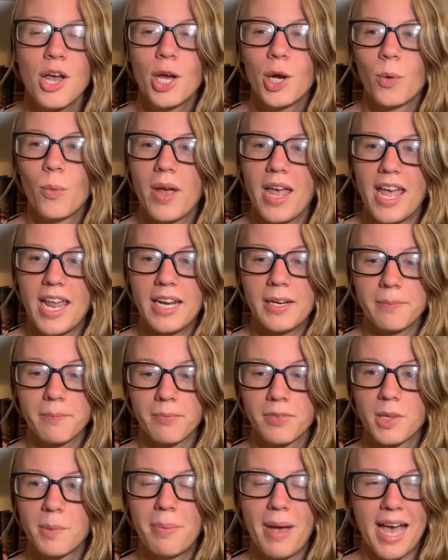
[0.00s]
when
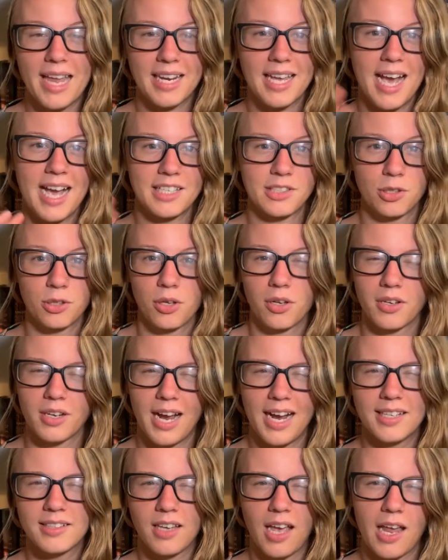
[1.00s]
the bad guys and good
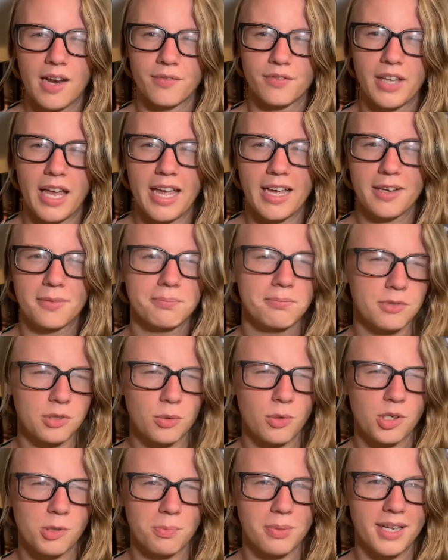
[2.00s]
guys kind of like
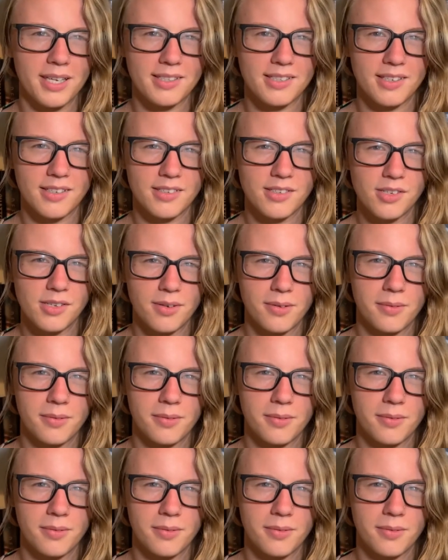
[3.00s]
switch places.